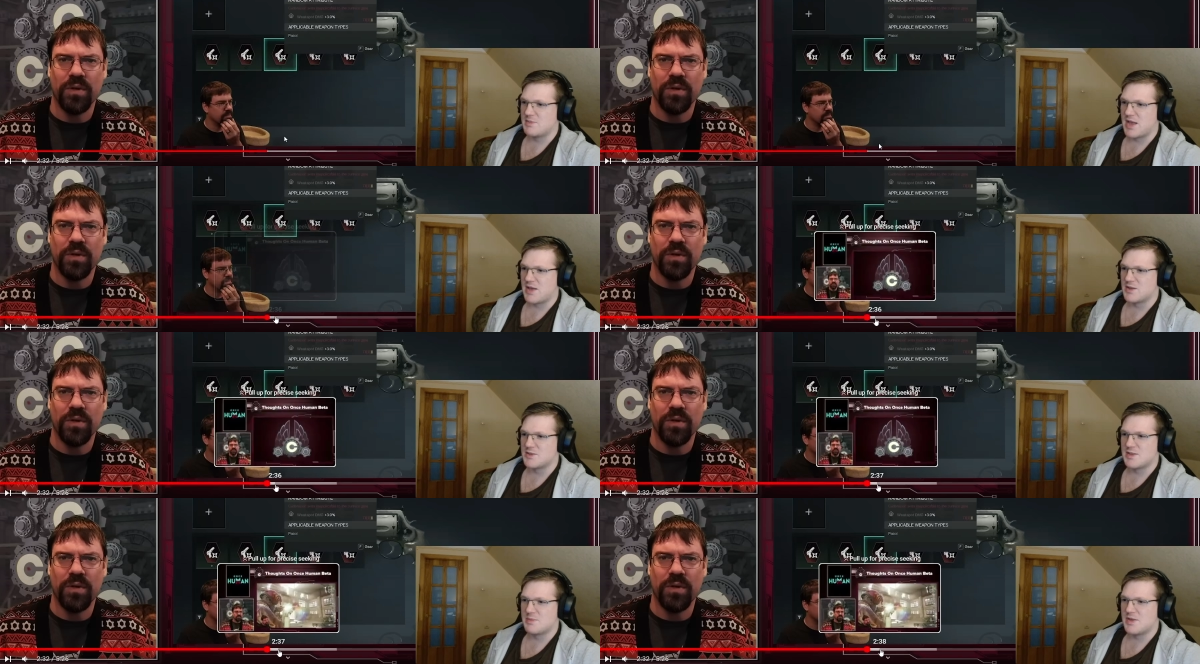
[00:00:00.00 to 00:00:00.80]
Speaker 1: my
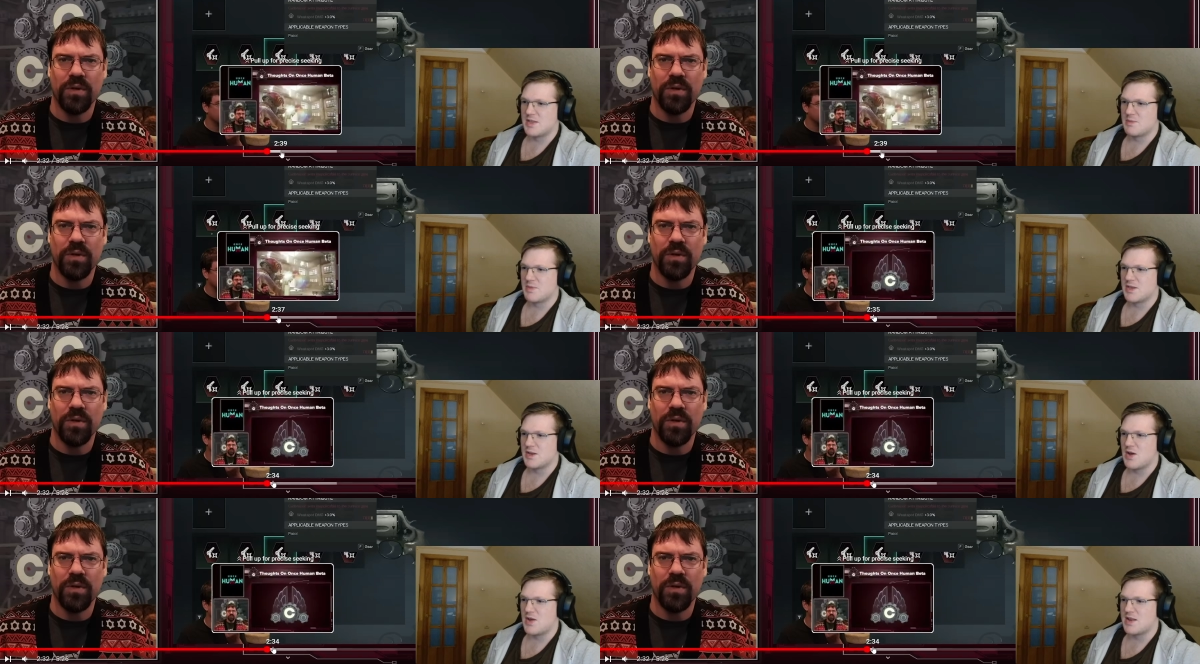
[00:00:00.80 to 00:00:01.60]
honest opinion. But you
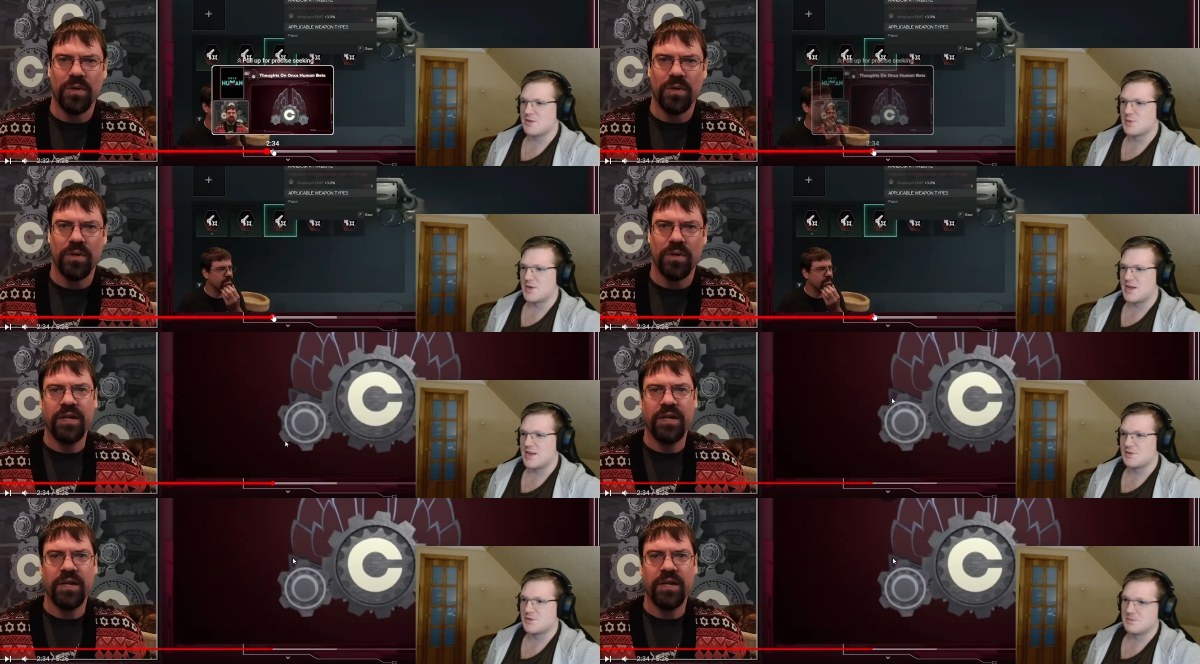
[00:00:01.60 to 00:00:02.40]
know, it is what it
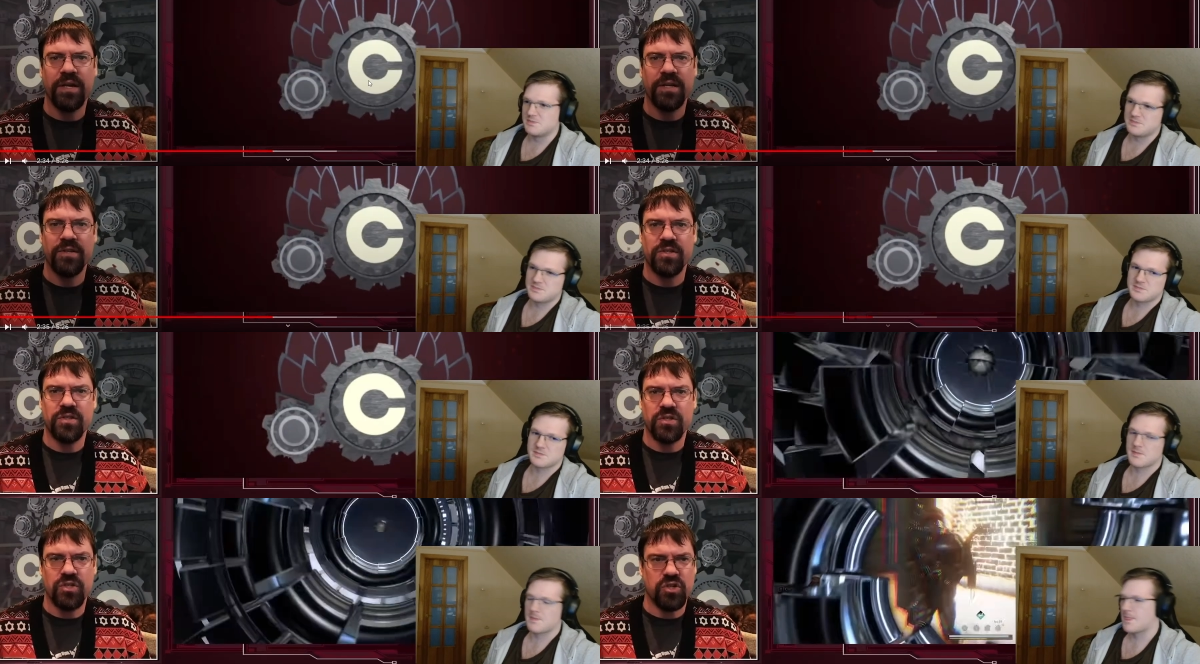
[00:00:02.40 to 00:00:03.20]
is.
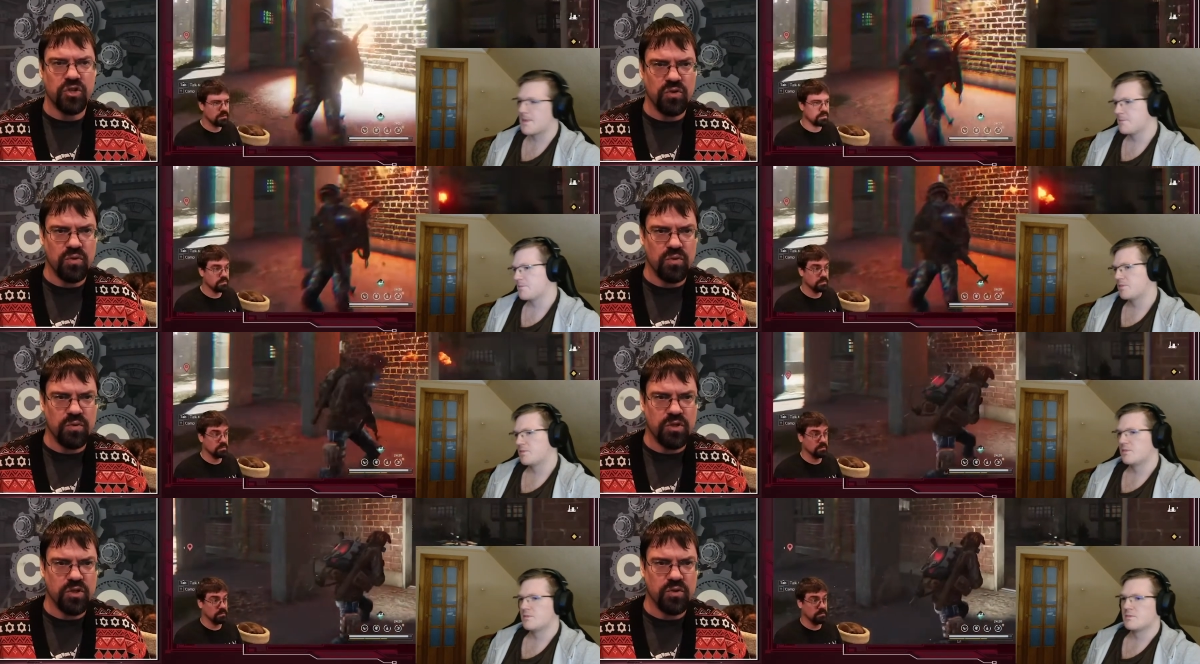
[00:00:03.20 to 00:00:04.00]
Is
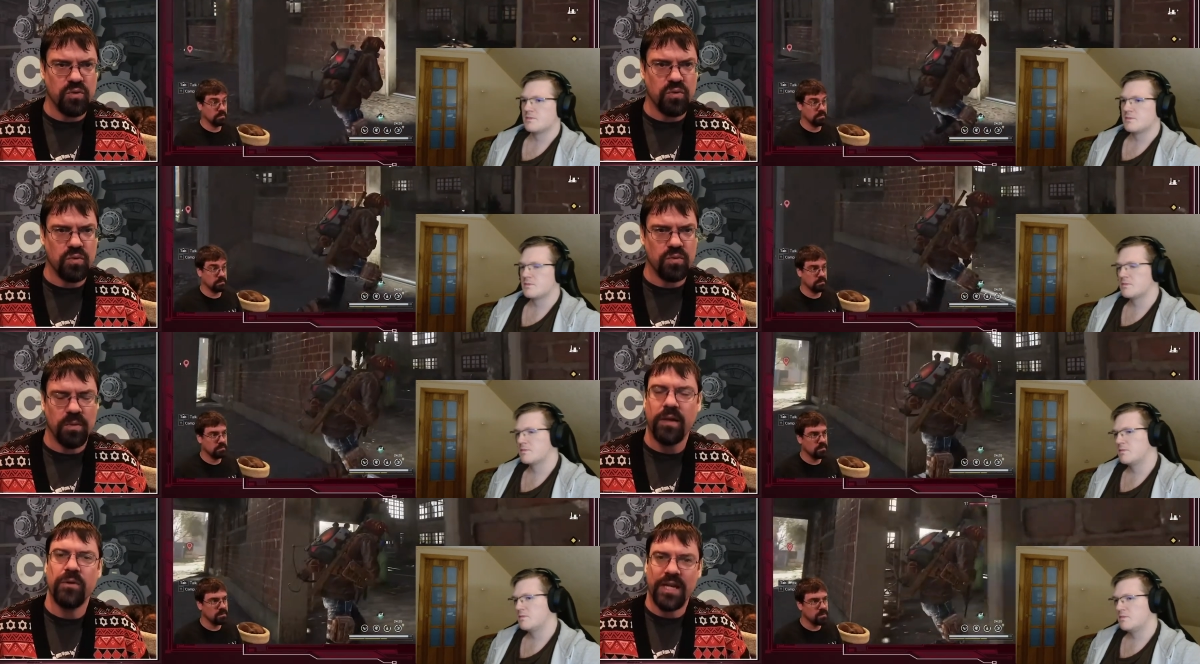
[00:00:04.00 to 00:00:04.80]
to to
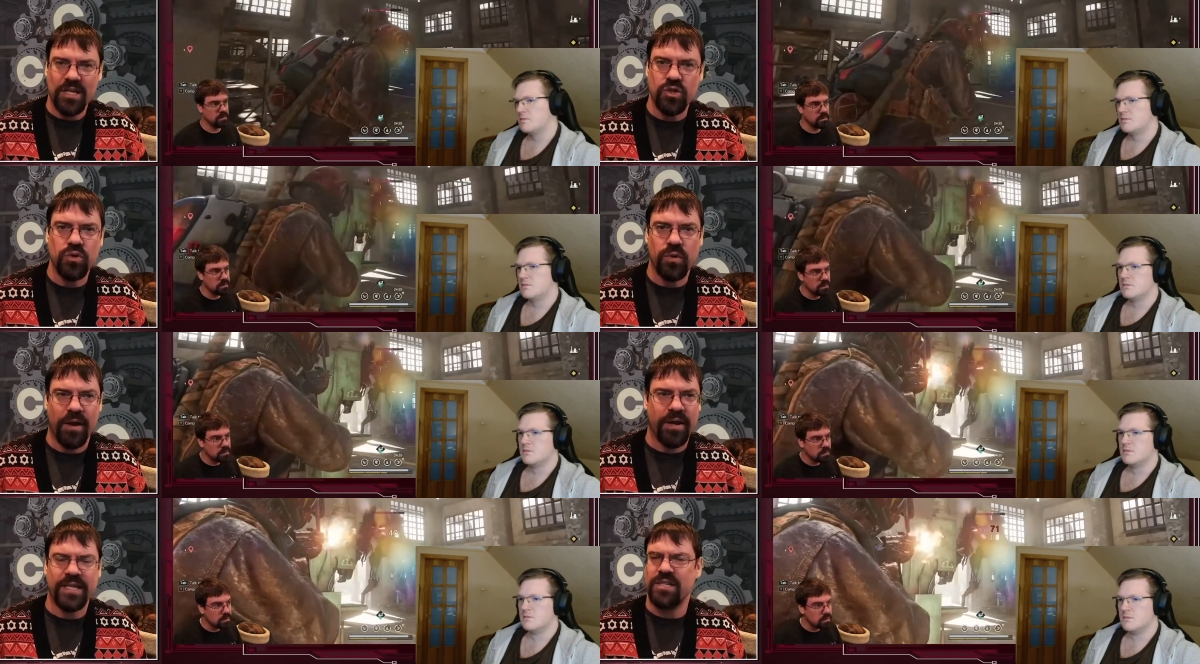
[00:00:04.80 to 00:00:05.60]
like when you
Speaker 2: get to a new
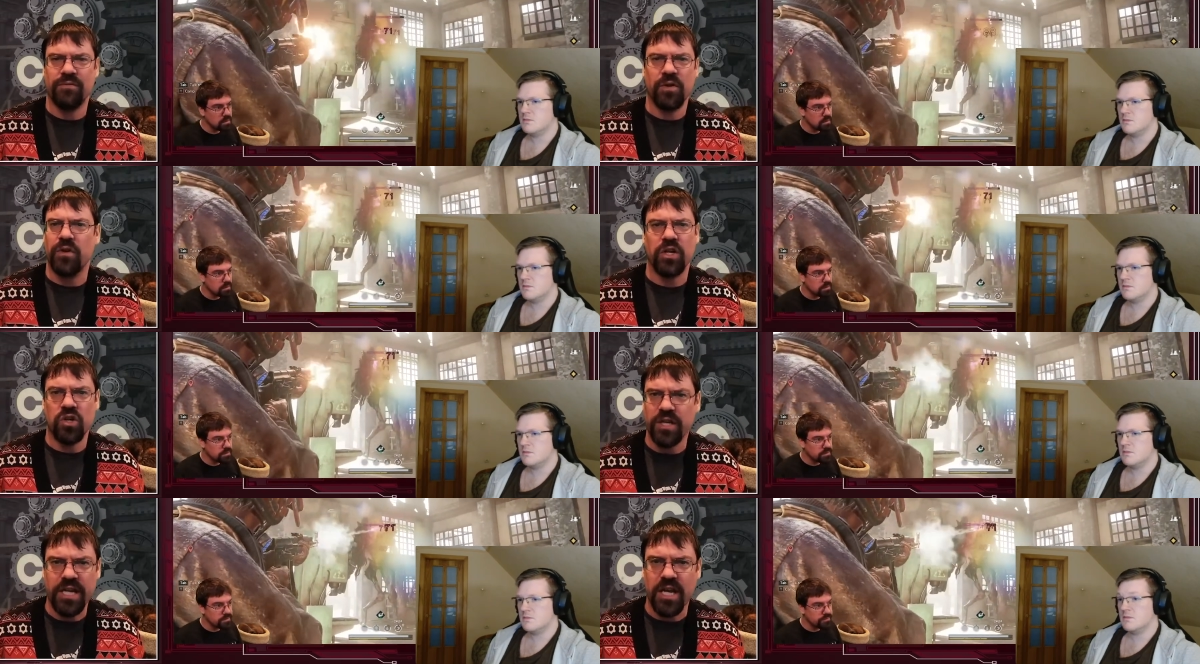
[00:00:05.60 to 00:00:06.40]
area, it doesn't feel very
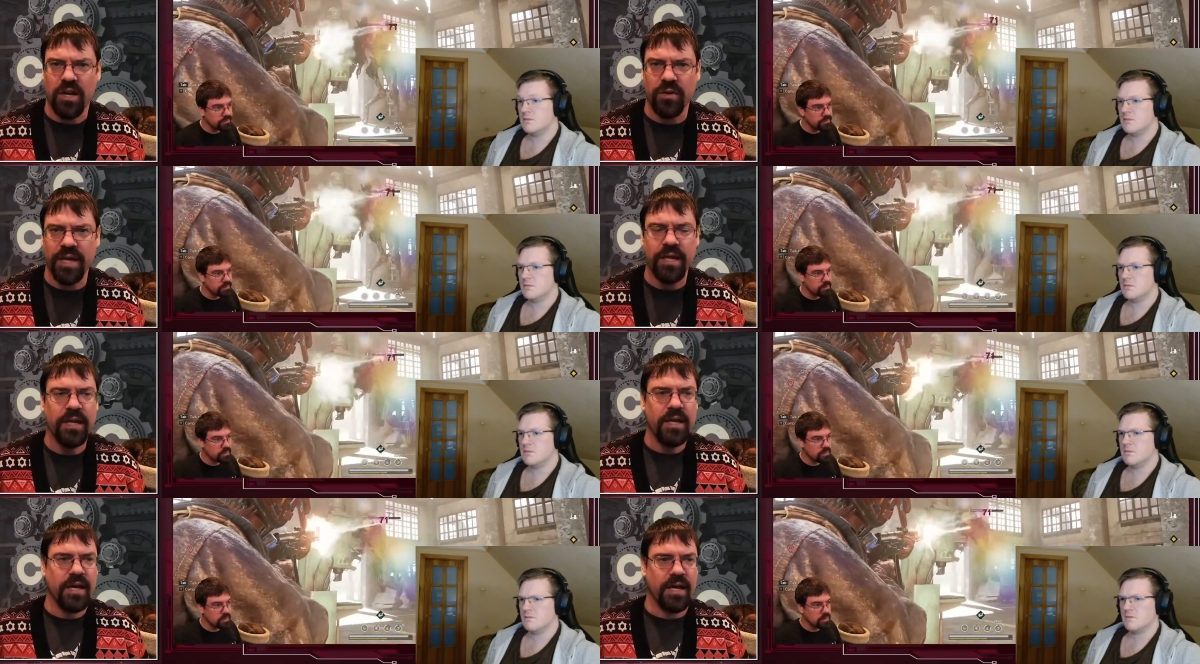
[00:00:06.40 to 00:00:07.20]
cookie cuttery.
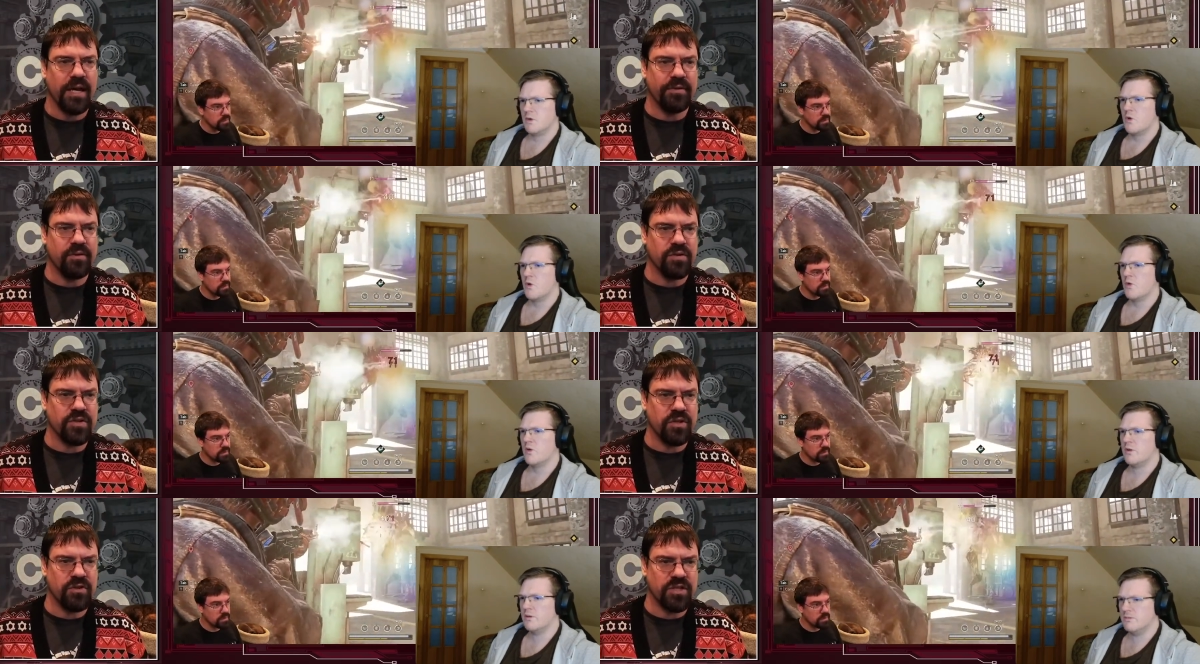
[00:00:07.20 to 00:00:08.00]
Uh, there's
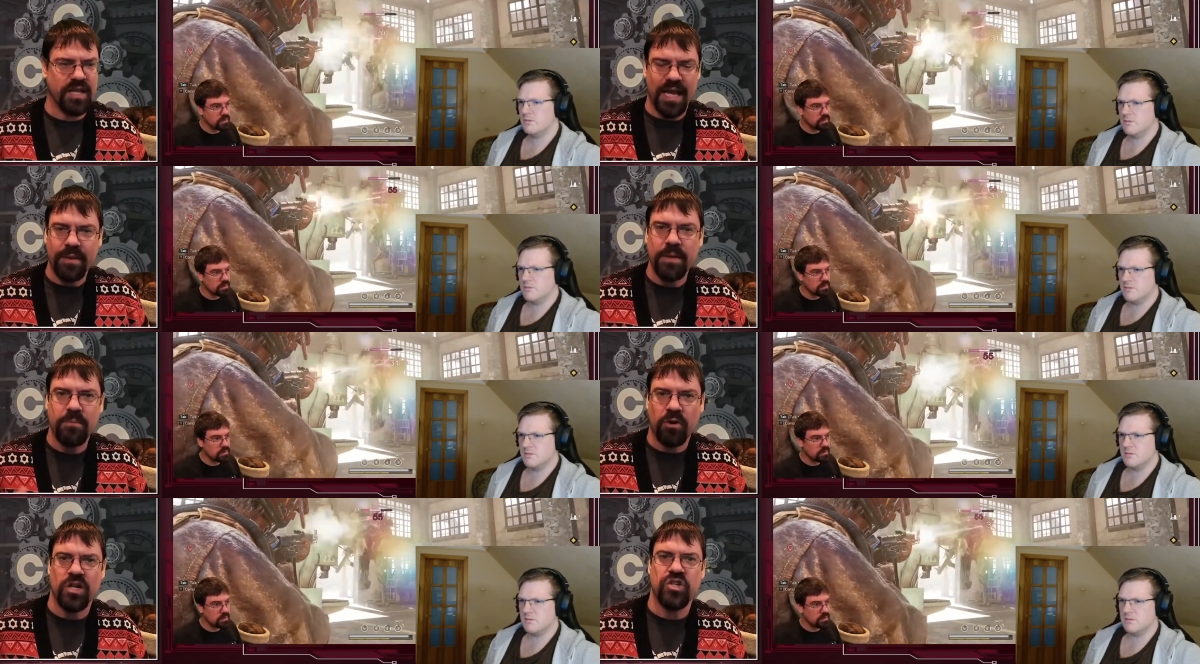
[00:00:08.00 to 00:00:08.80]
there's the enemy
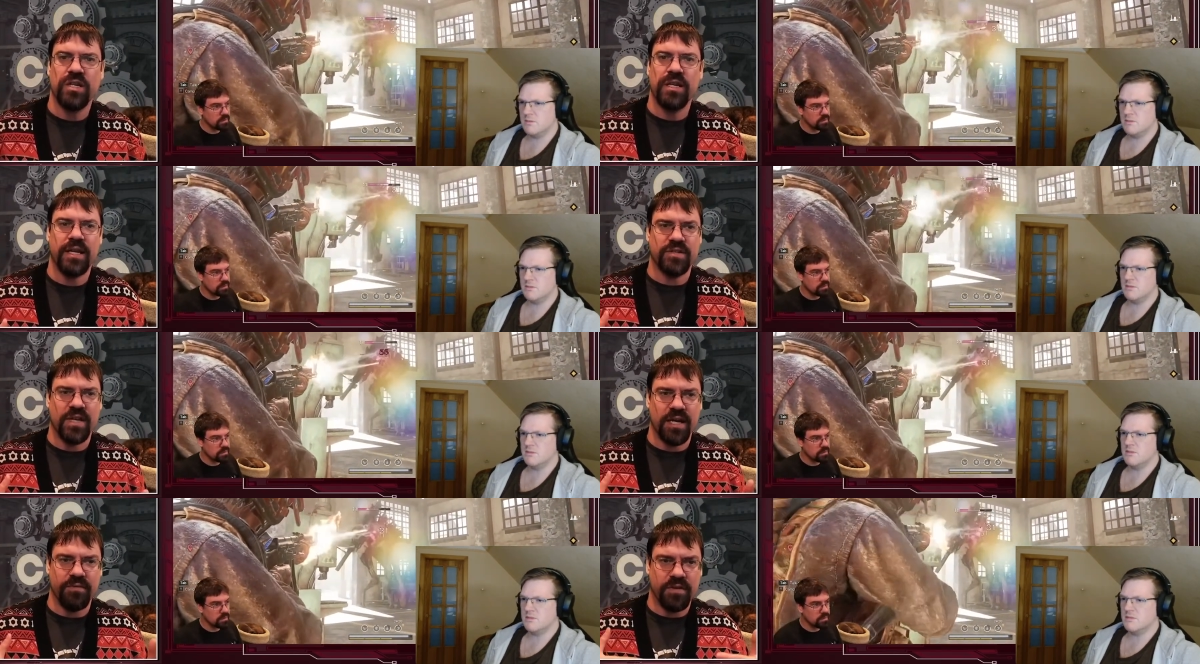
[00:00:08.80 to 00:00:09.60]
progression is kind of